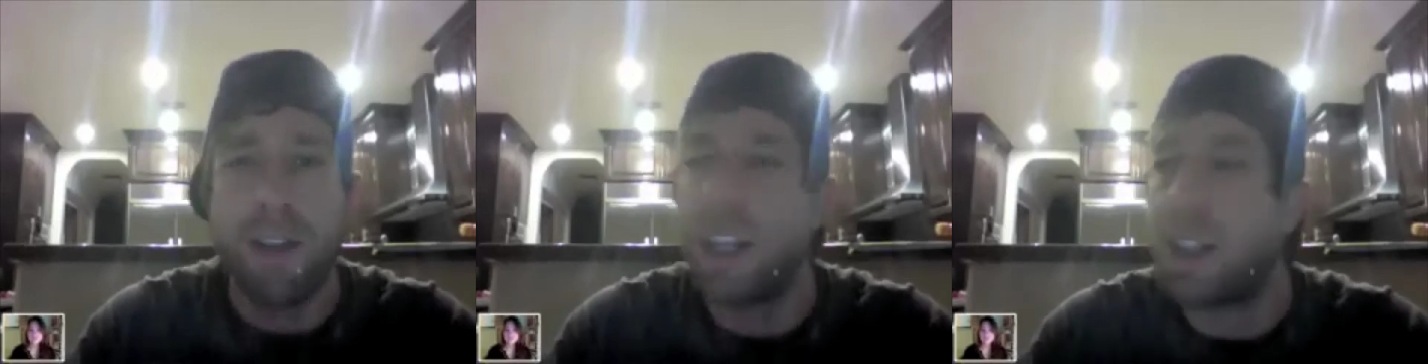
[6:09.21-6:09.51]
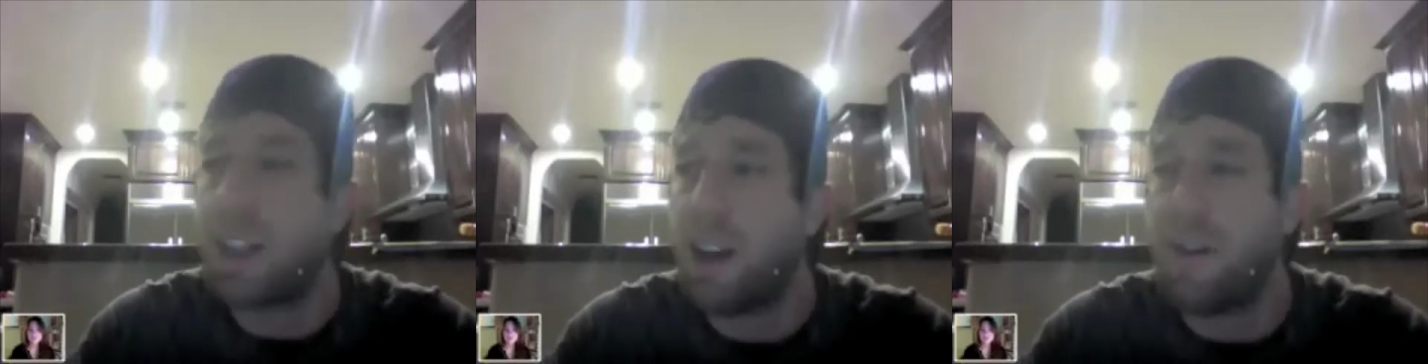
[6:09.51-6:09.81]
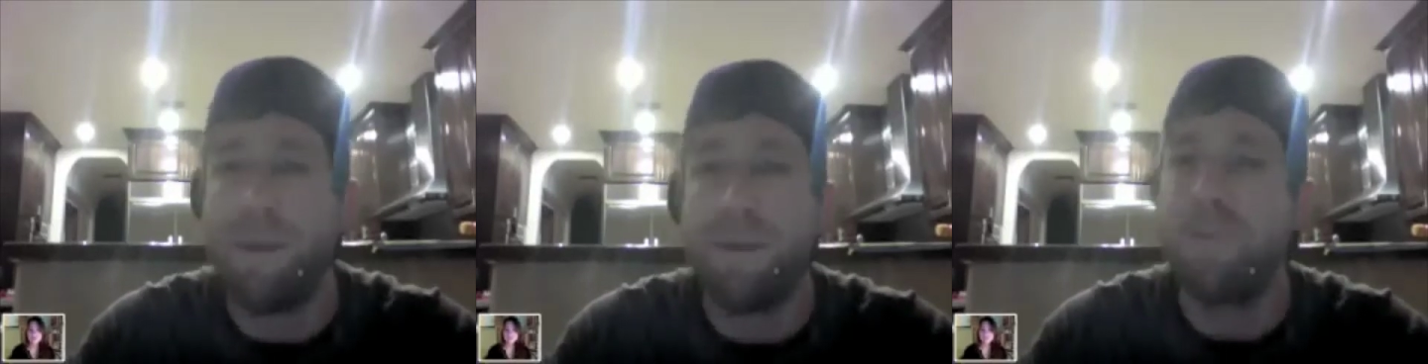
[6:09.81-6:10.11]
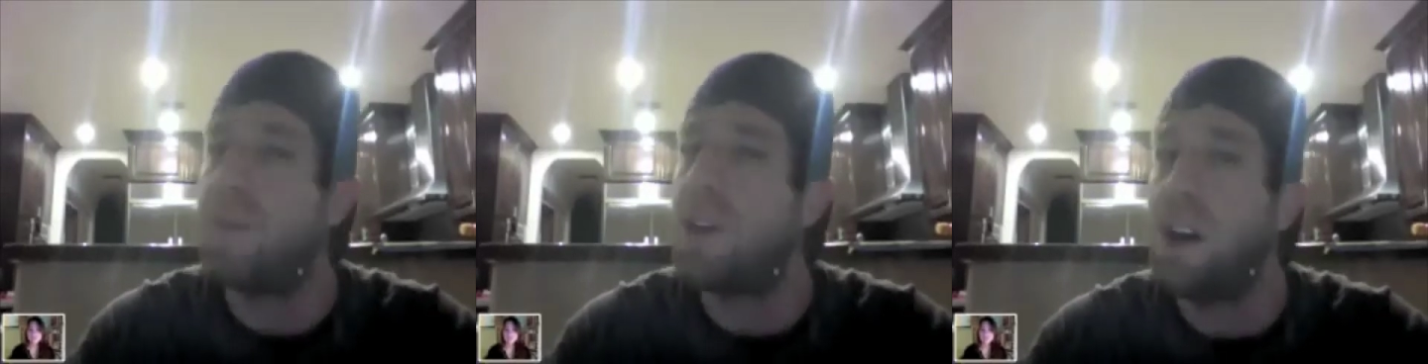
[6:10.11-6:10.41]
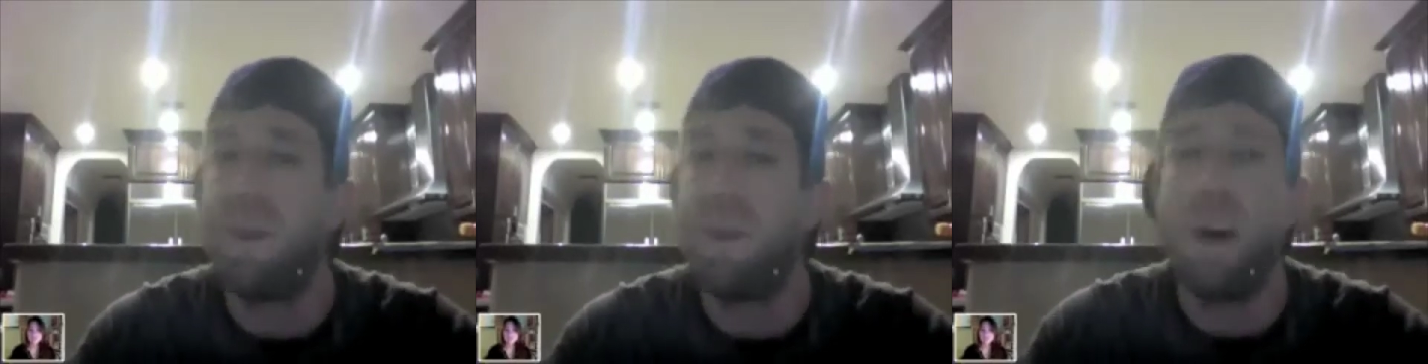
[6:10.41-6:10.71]
It's in a tough
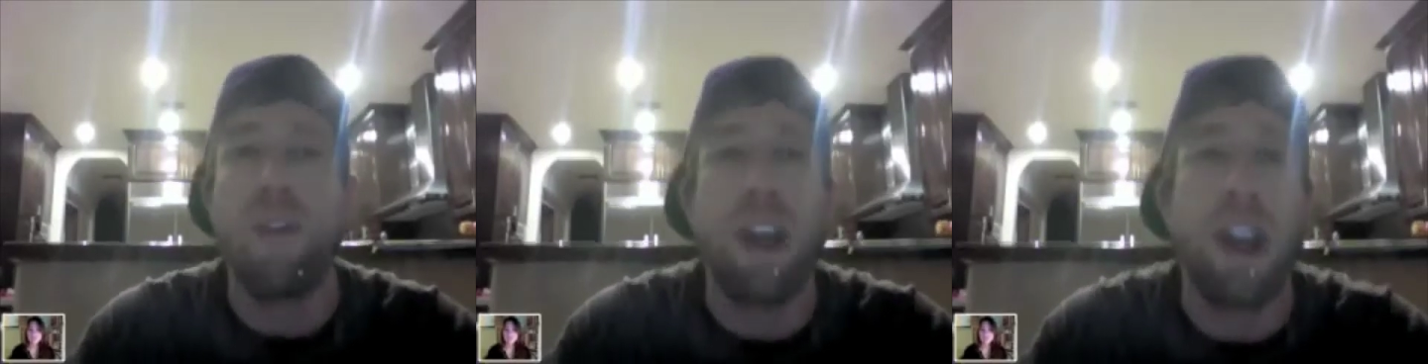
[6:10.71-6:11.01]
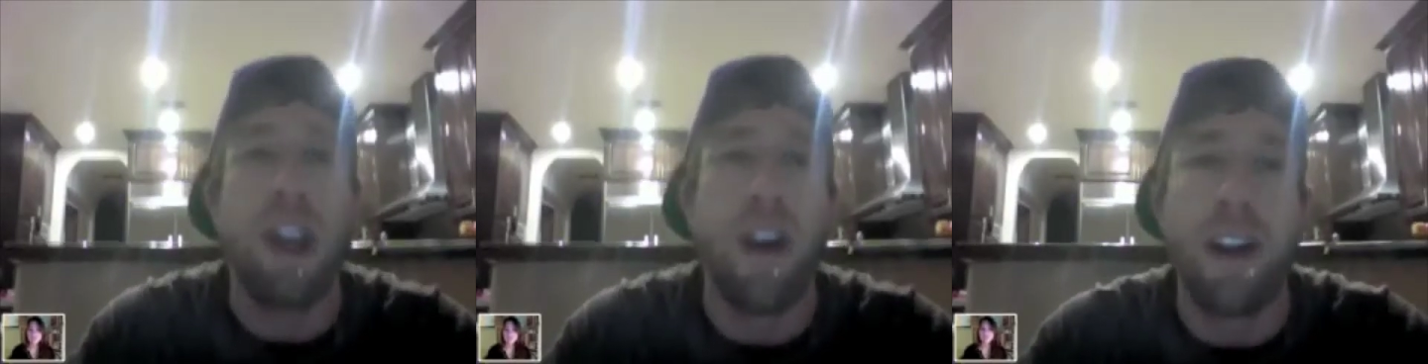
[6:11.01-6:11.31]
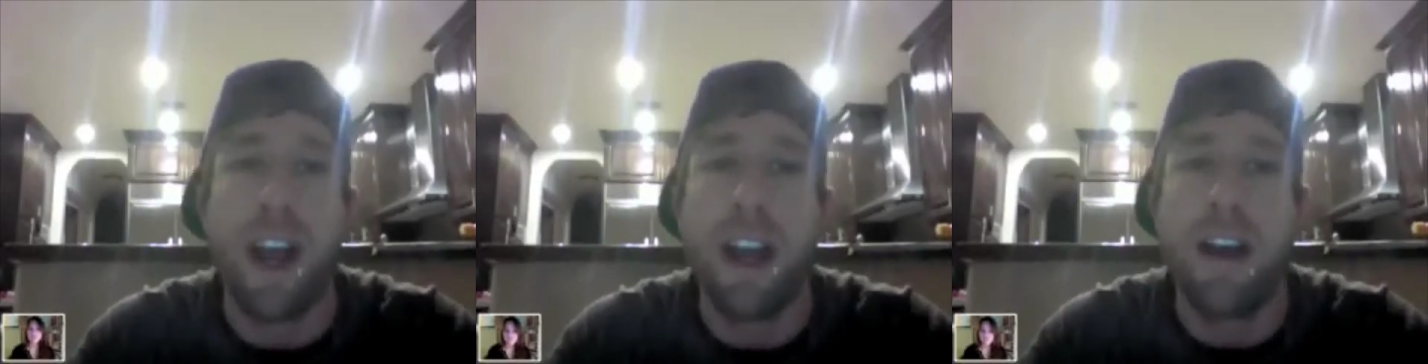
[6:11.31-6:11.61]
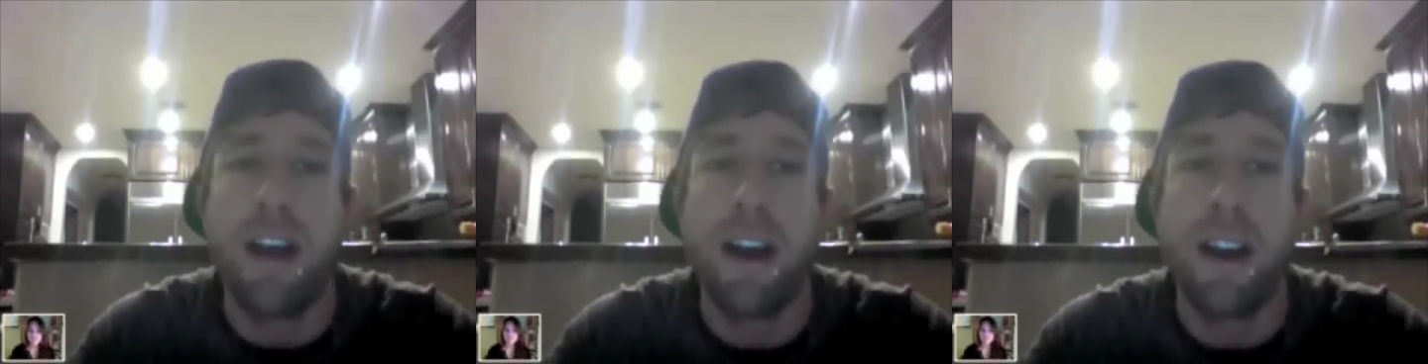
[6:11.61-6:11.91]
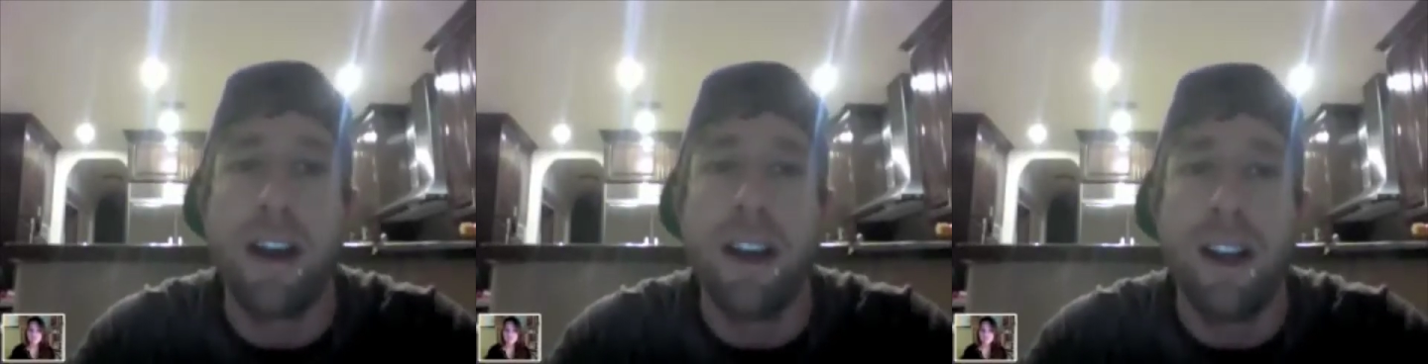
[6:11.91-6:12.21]
part right now, and
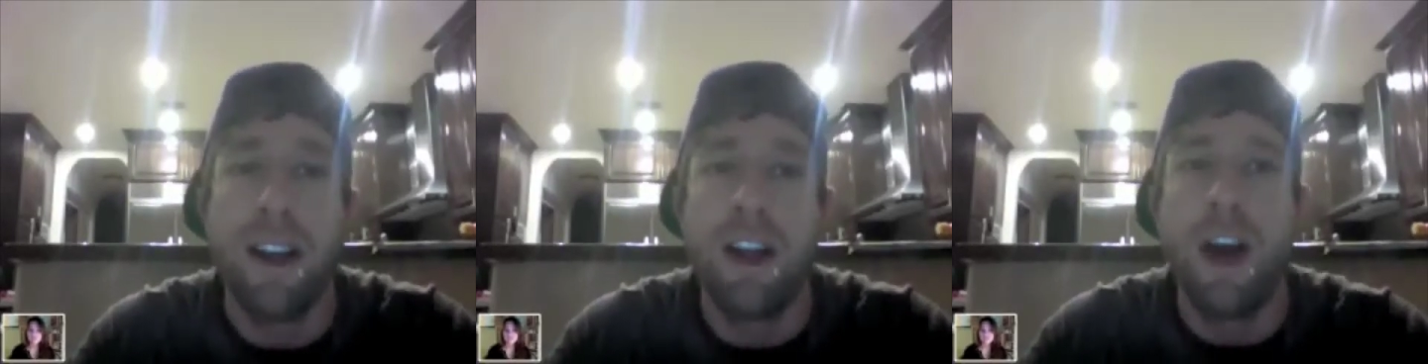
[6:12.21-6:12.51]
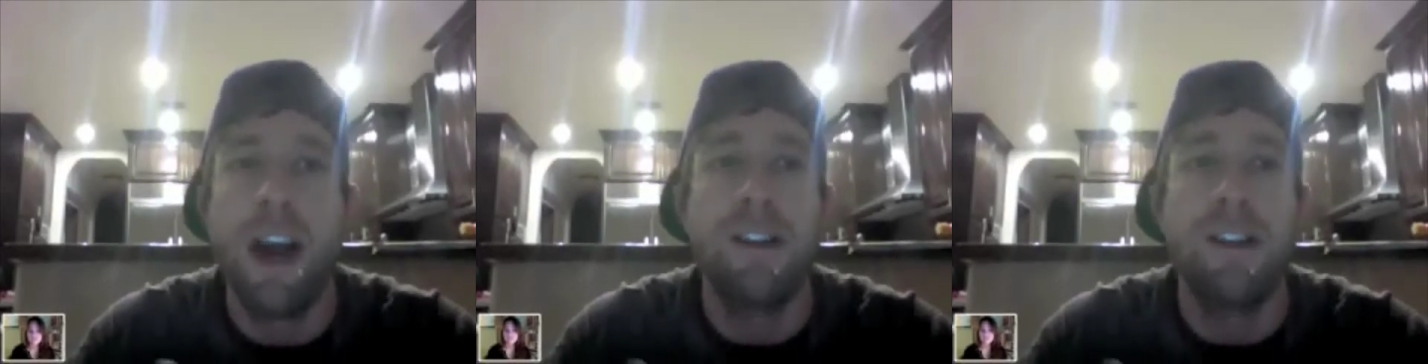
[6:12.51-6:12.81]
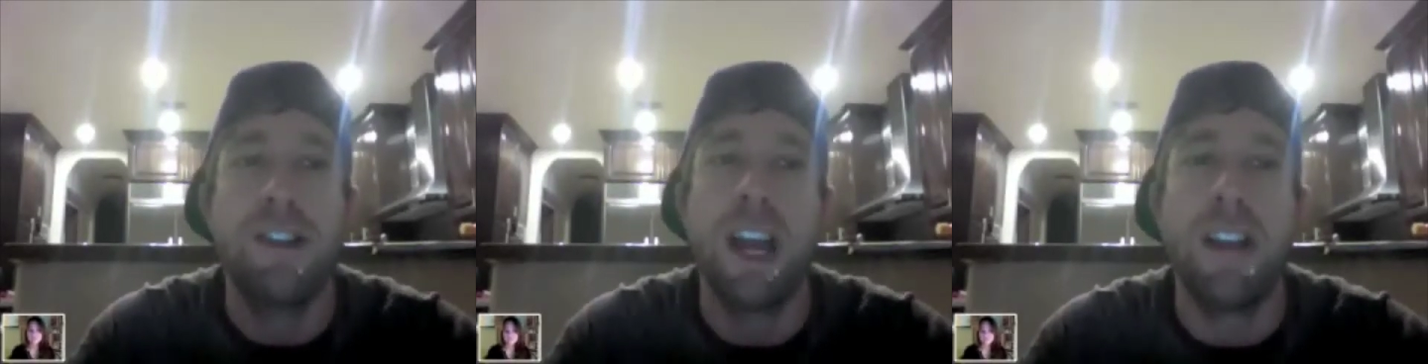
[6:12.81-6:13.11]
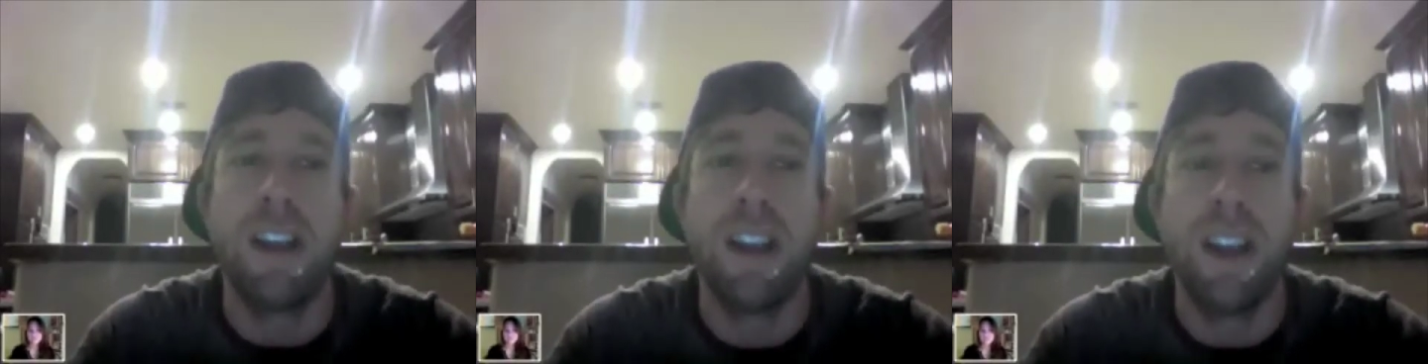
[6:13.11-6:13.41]
I understand that